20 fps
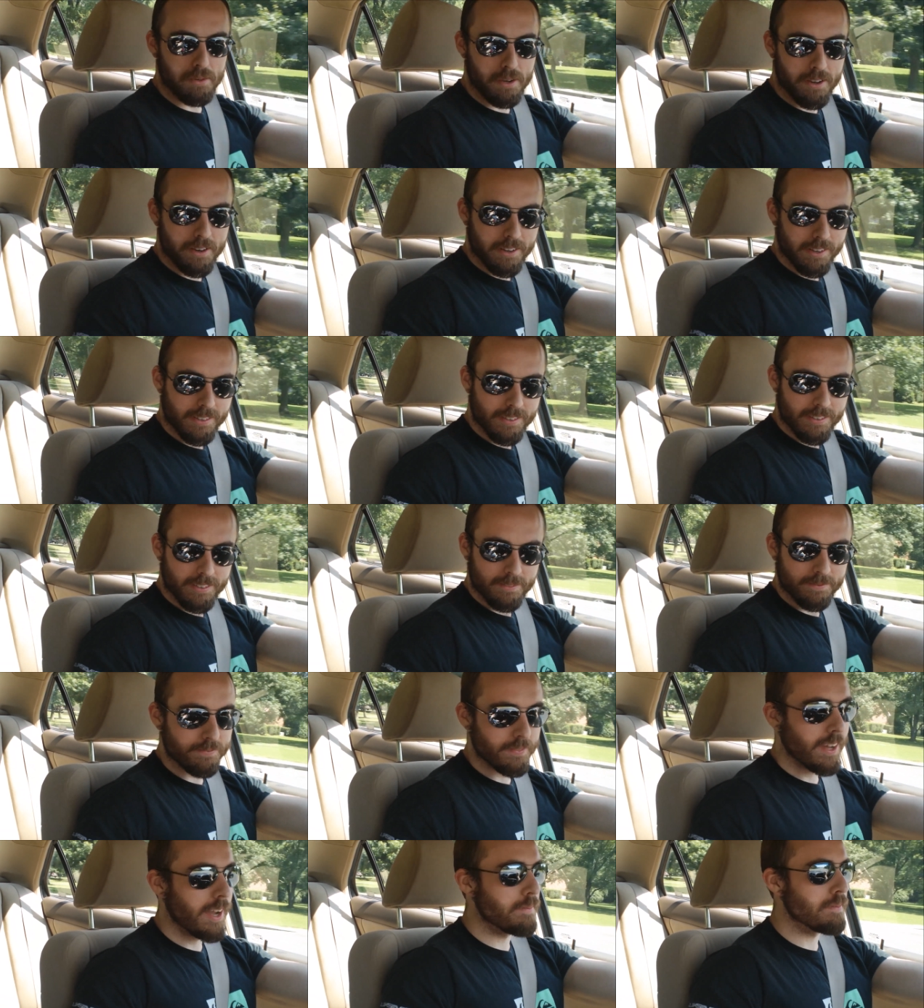products.
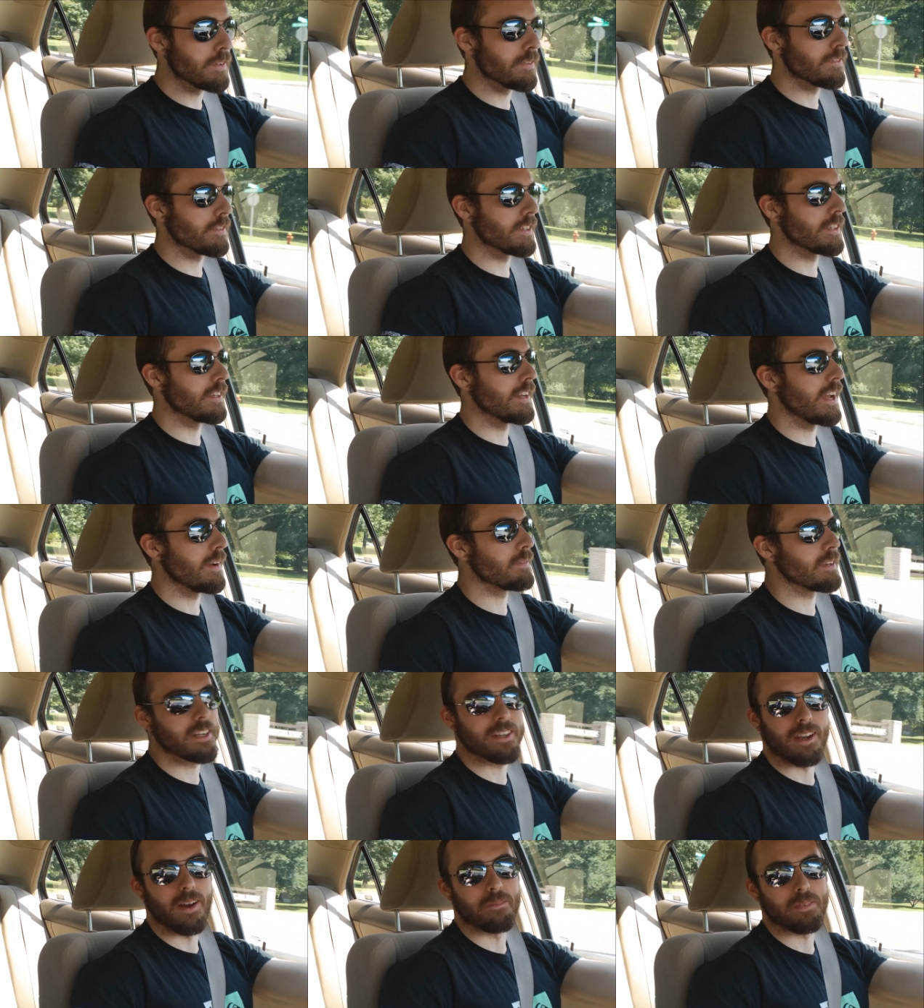I'm today. I'm
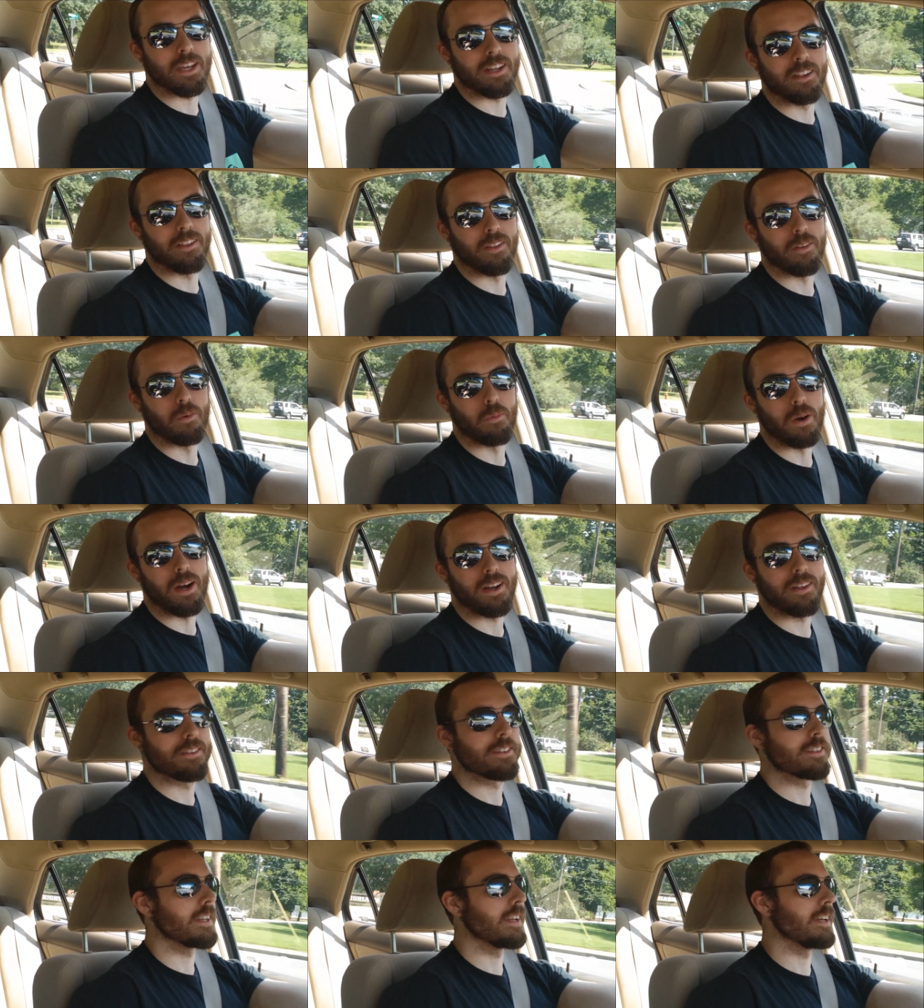getting I'm getting a little
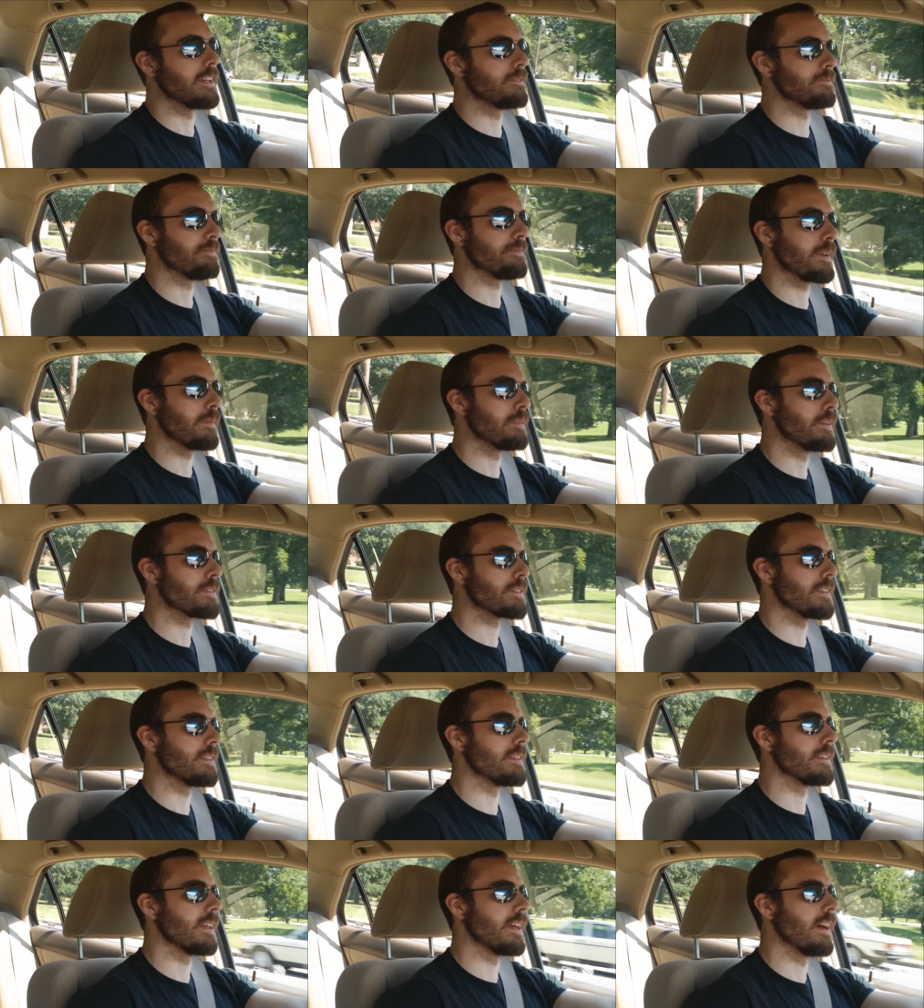wild today. I'm
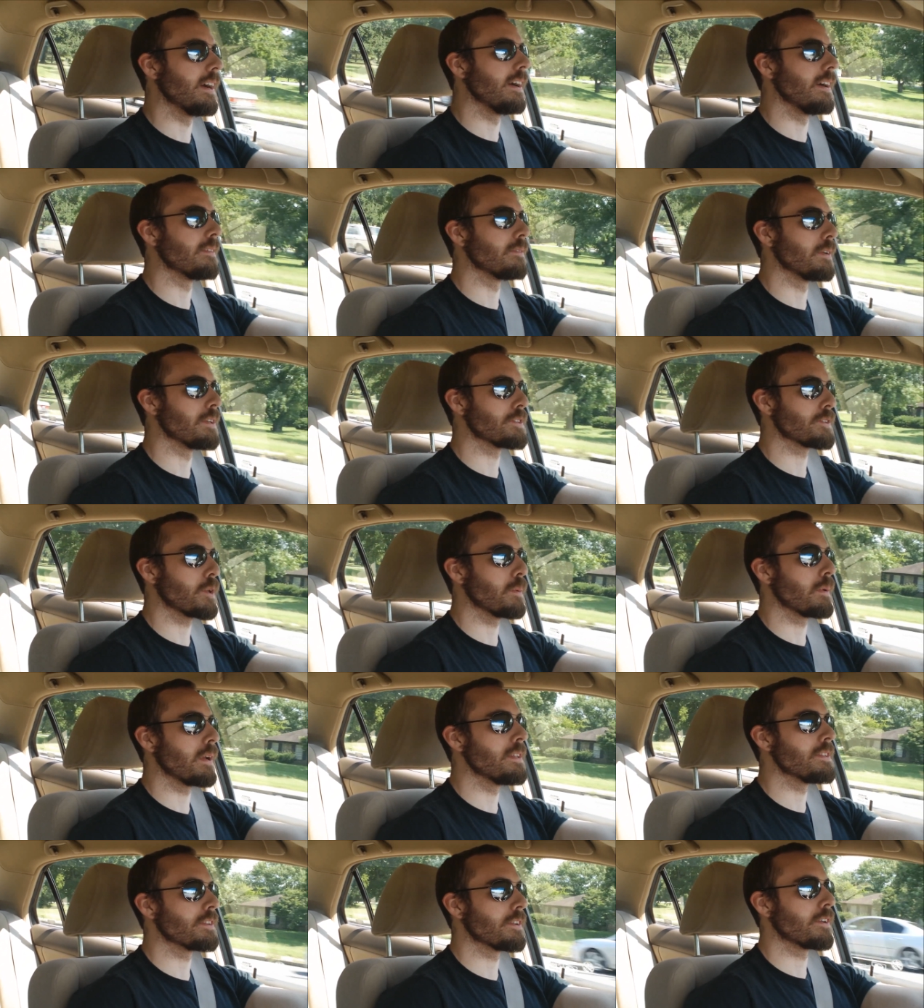using uh, one scoop
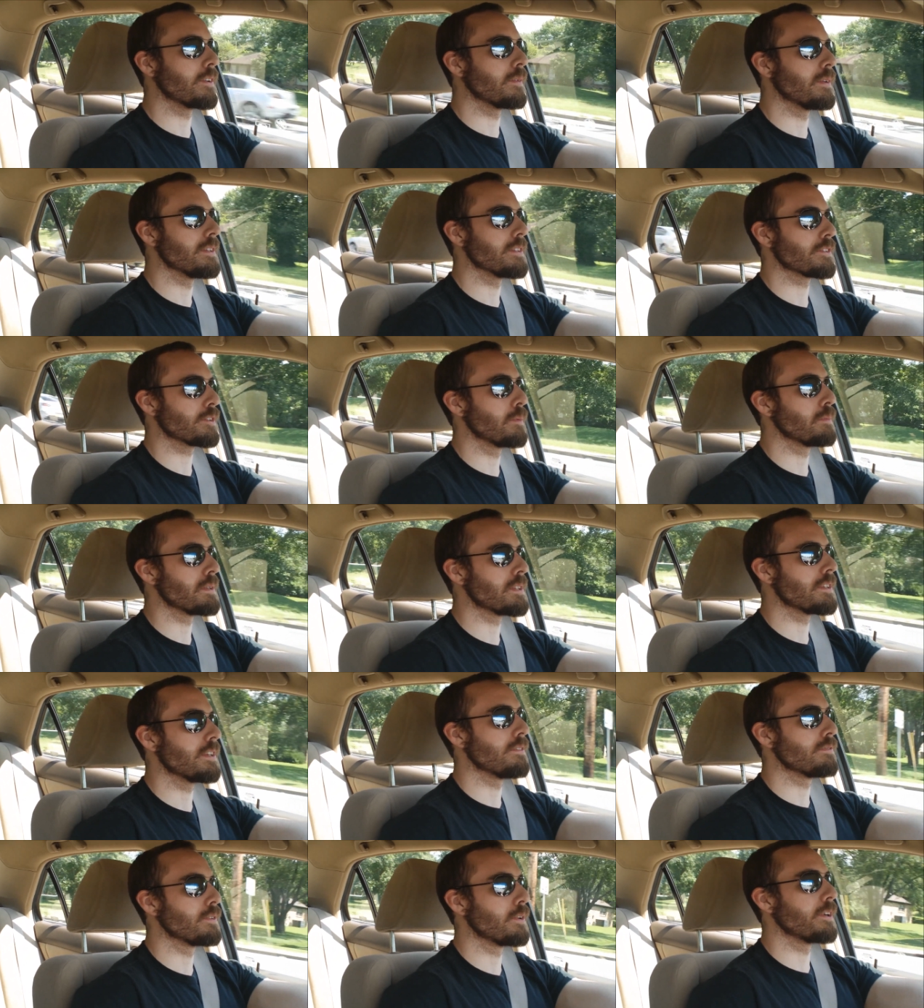N0, one scoop of
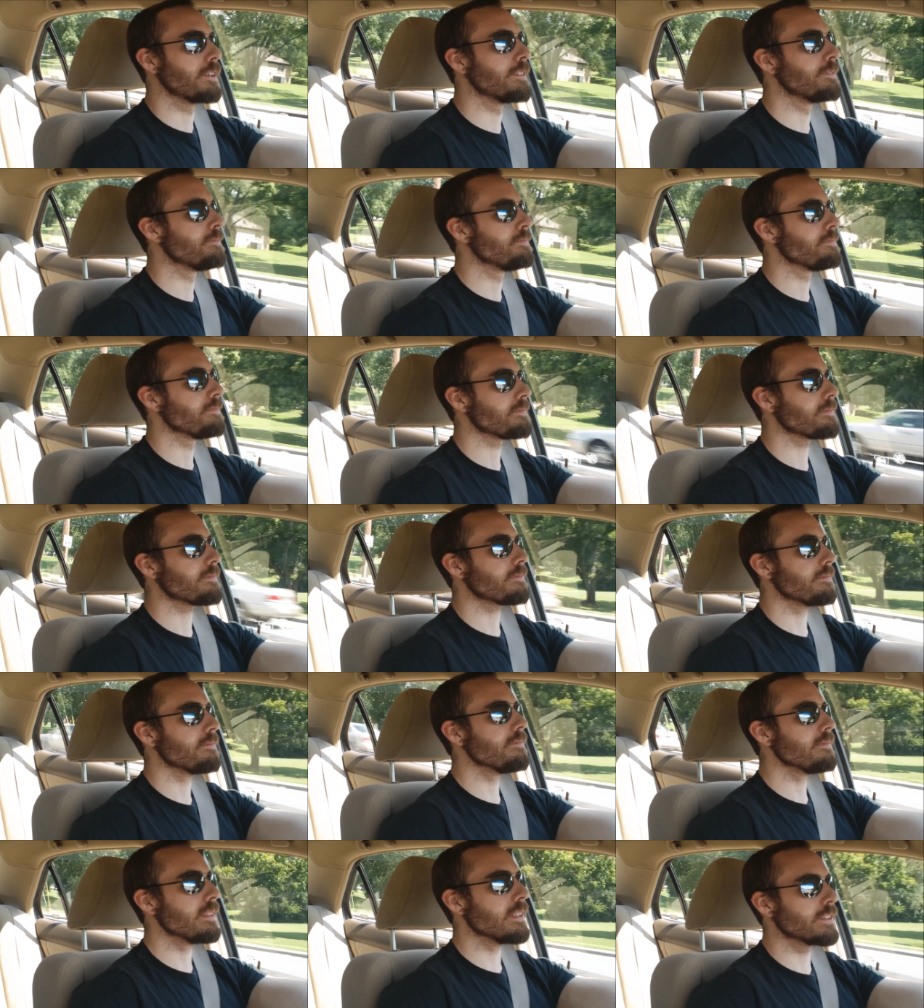
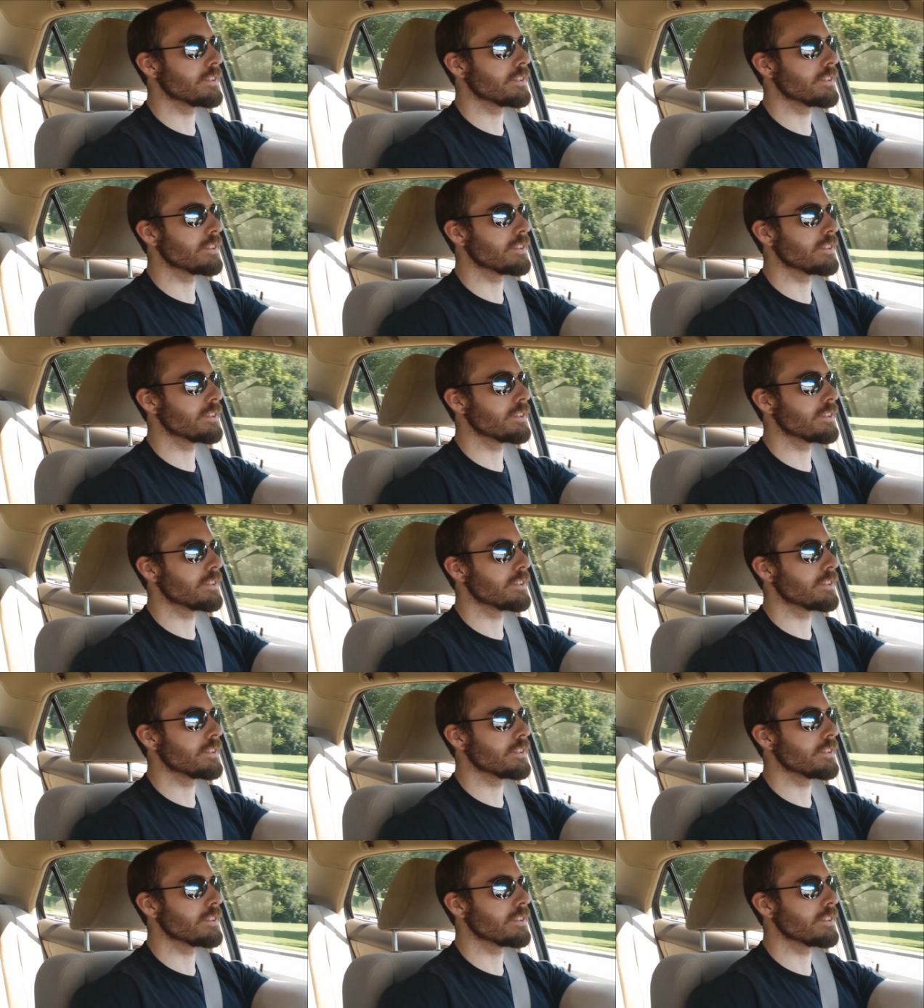C4.